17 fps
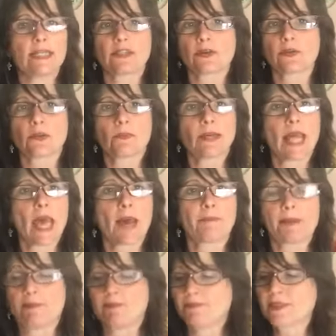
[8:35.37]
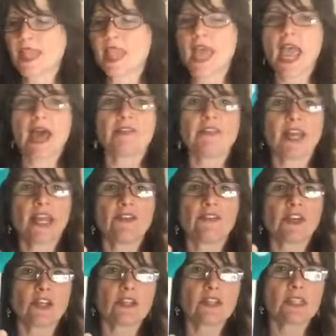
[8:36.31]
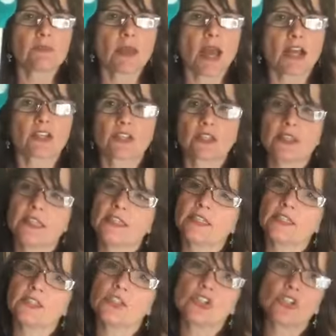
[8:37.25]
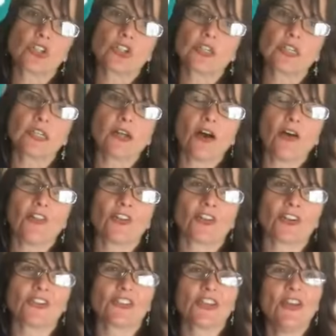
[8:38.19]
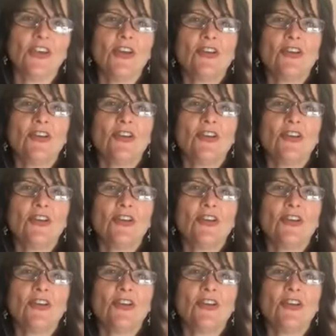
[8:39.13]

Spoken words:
Don't know what happened. And then I have another spatula that's just turning colors.